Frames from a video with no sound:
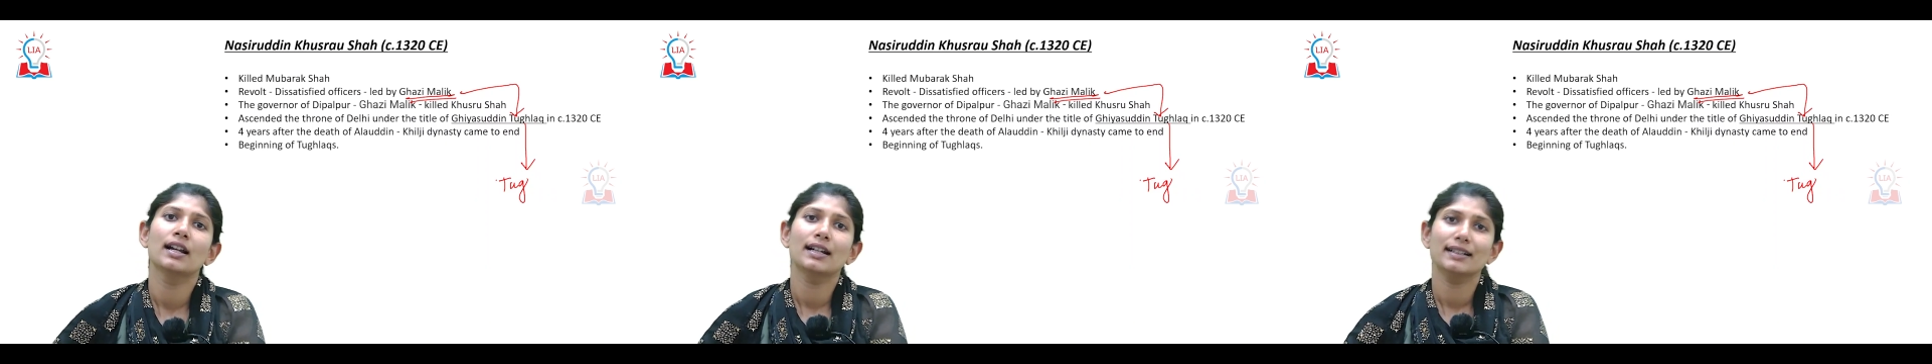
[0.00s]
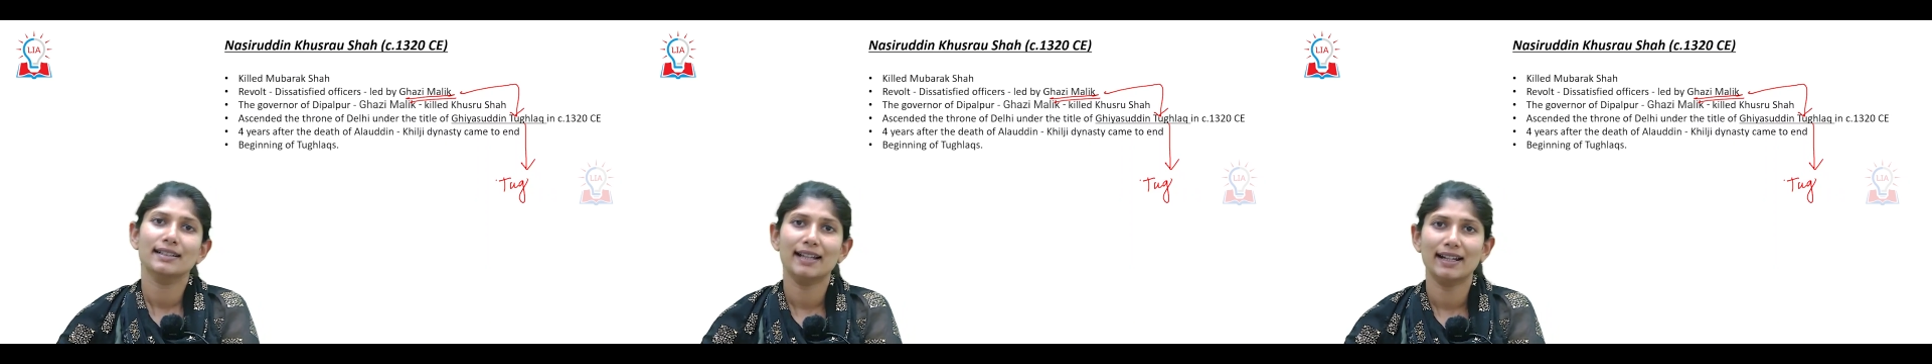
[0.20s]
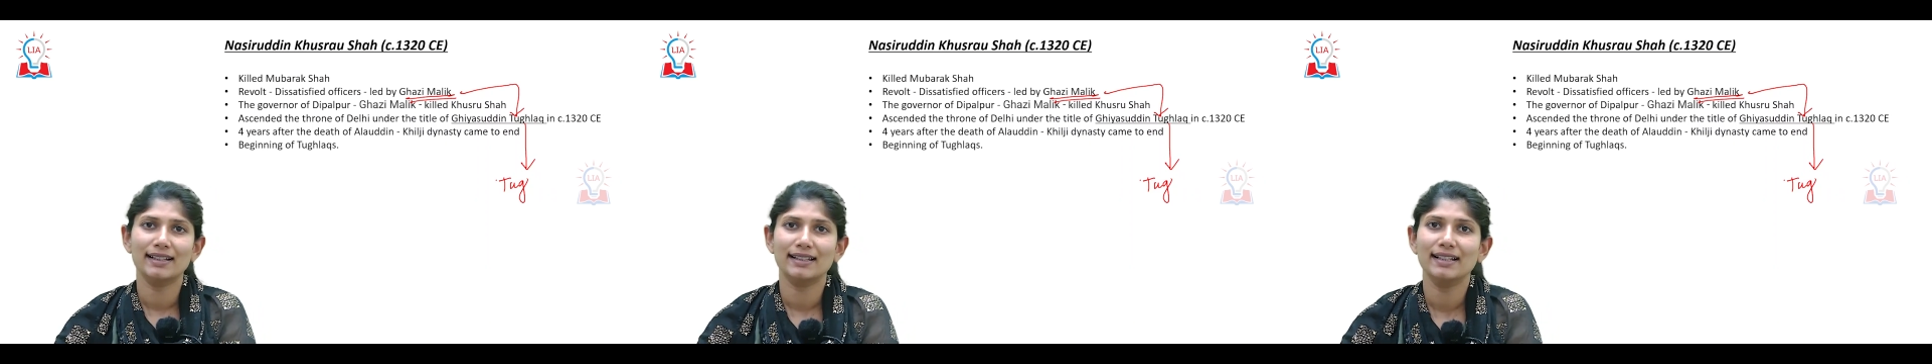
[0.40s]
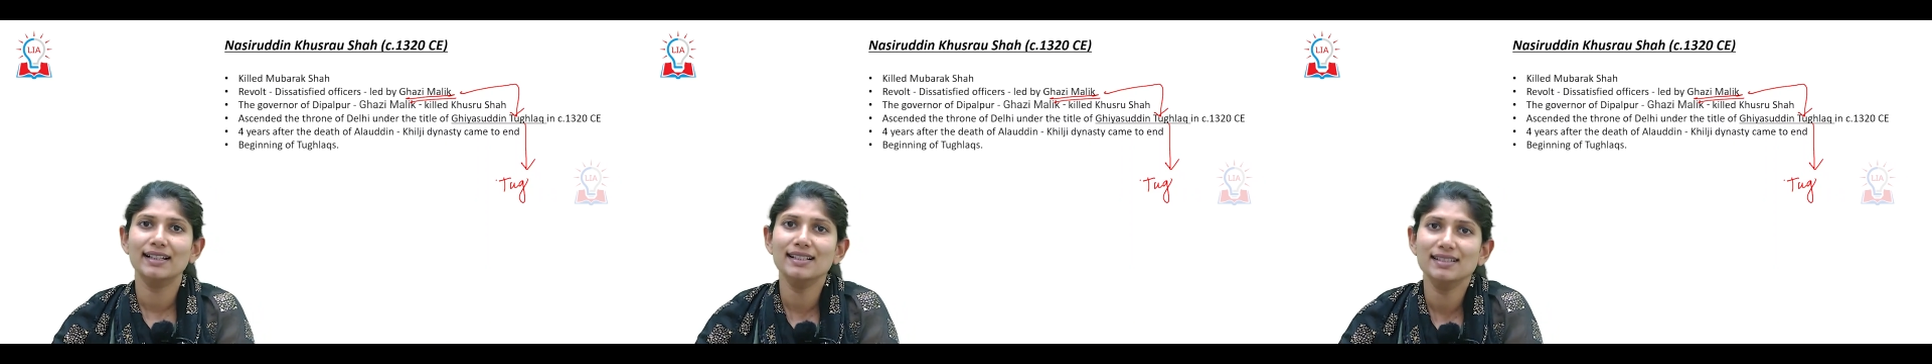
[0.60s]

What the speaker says: Delhi